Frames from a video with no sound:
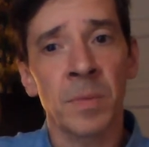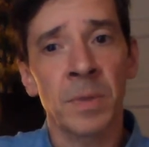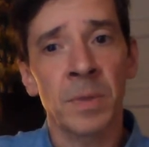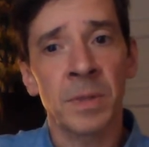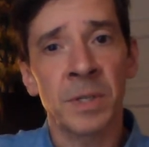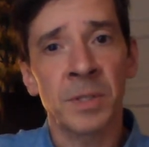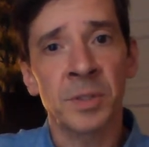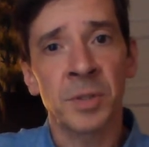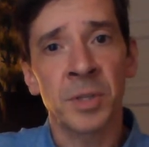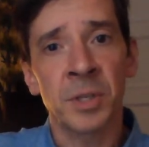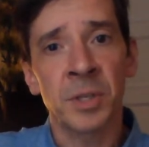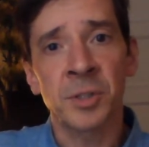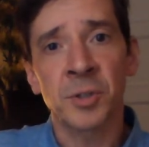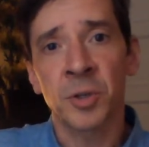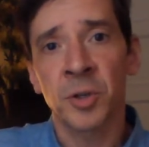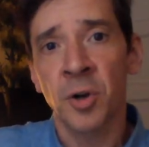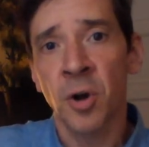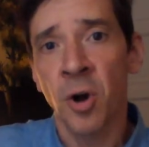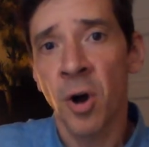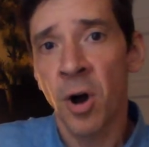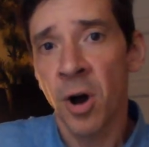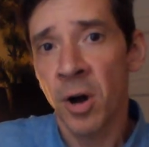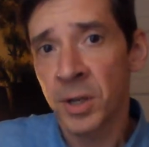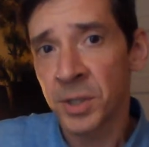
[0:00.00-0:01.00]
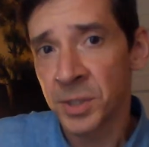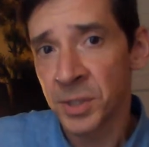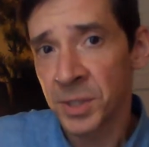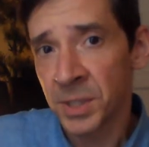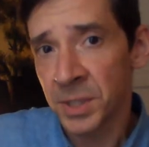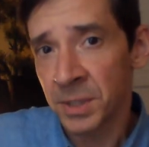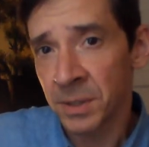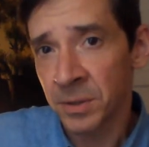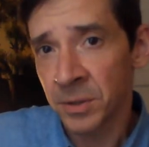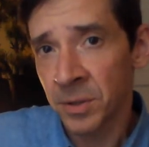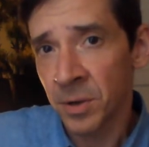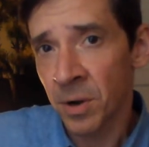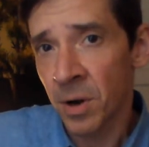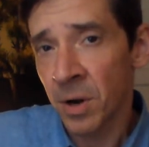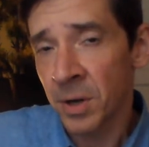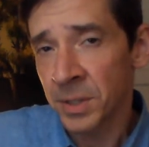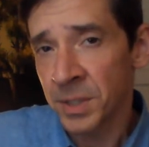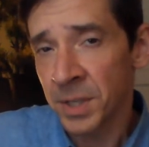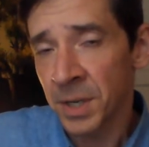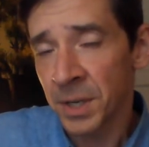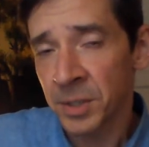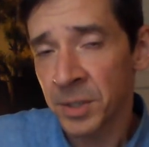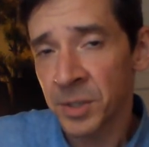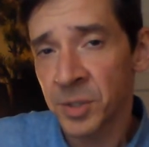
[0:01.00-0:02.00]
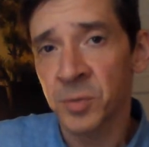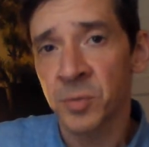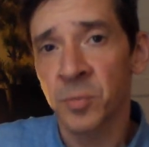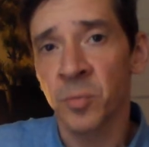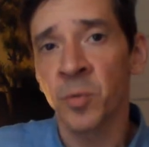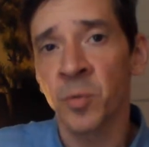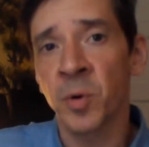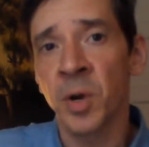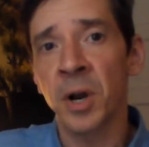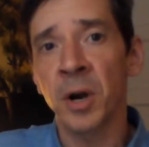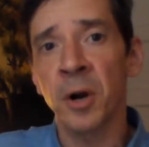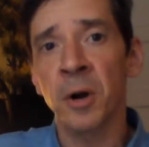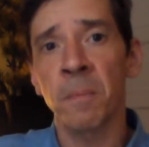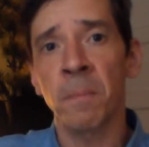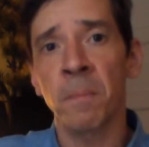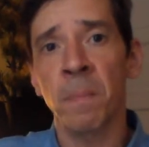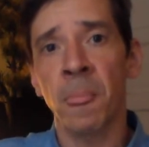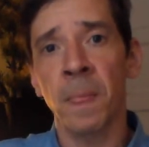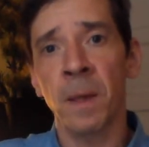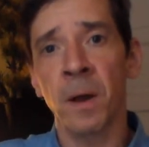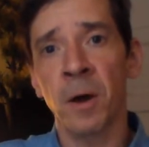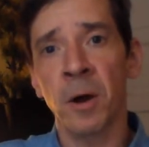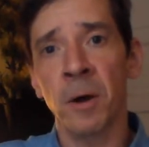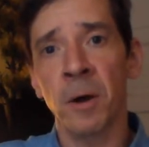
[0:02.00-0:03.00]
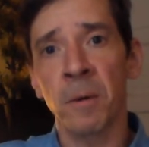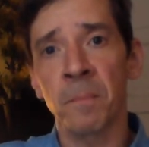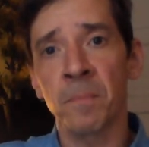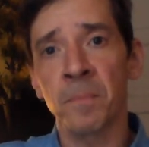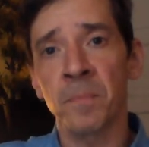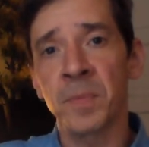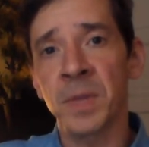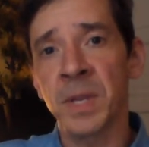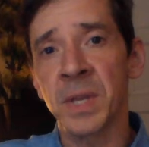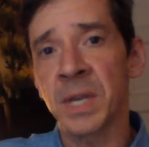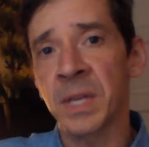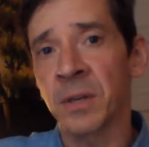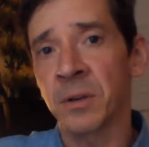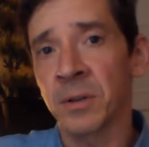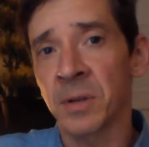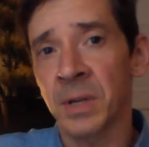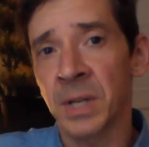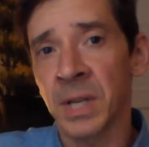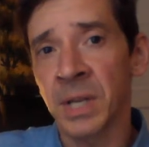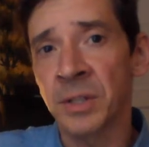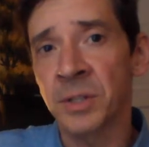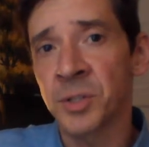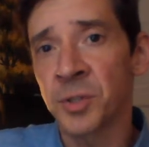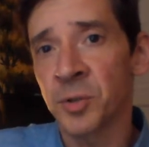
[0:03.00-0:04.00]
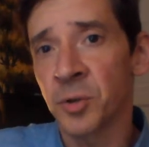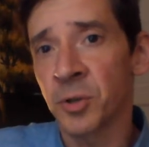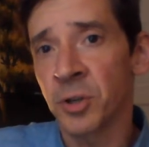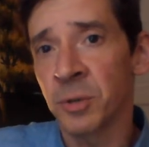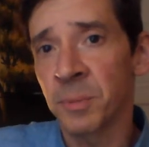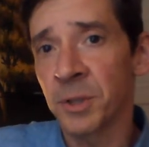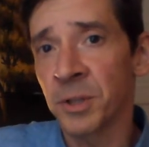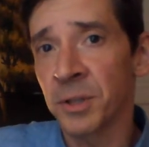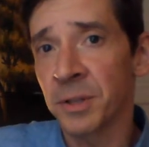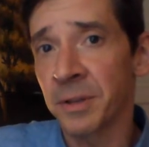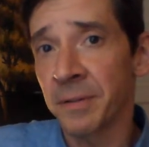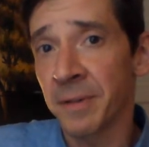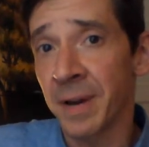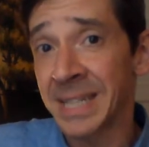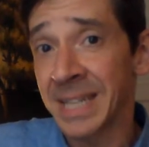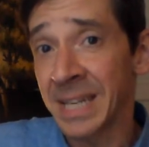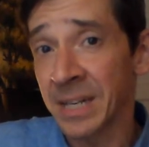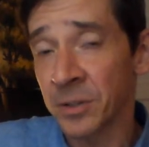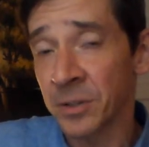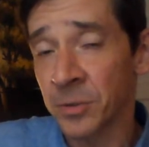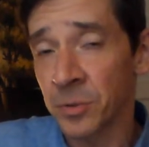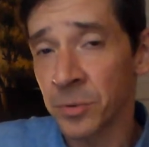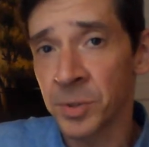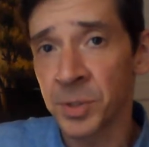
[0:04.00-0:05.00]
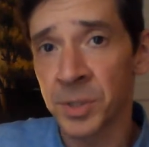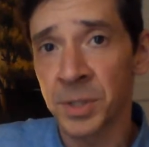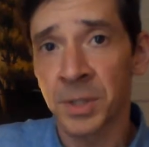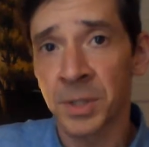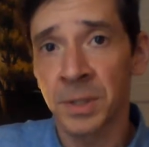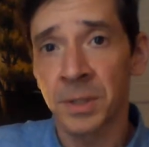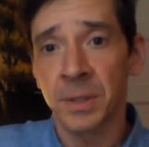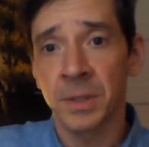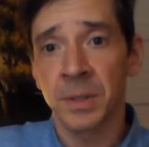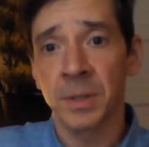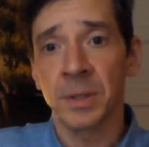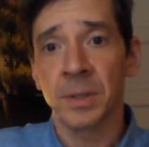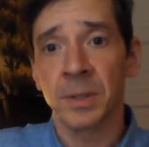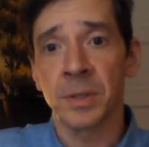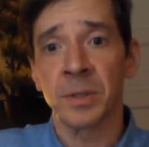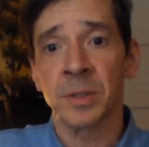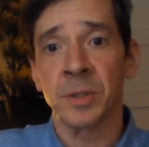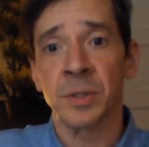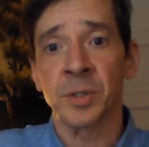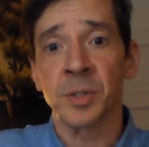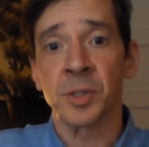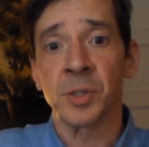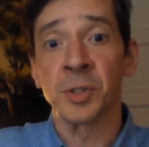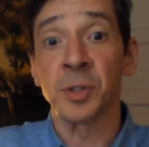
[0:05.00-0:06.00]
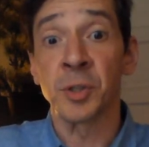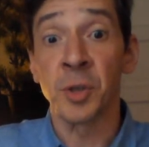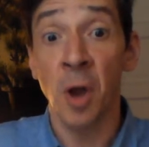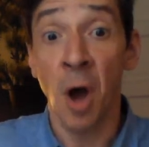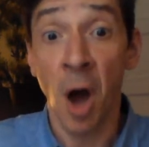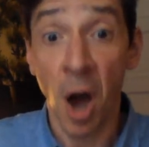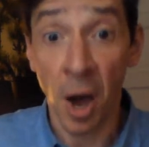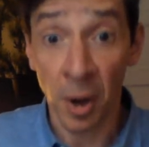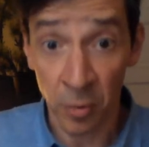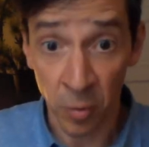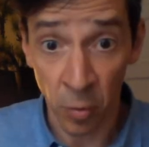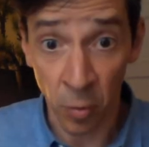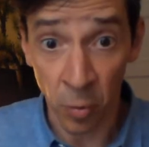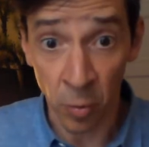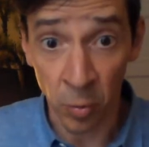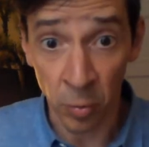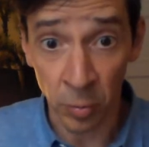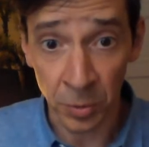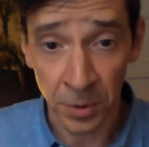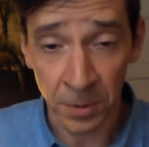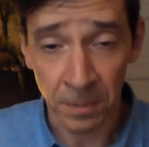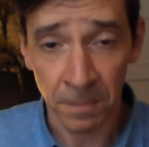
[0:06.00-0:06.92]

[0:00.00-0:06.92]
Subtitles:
these are contexts where the indiscernibility of identicals does not hold.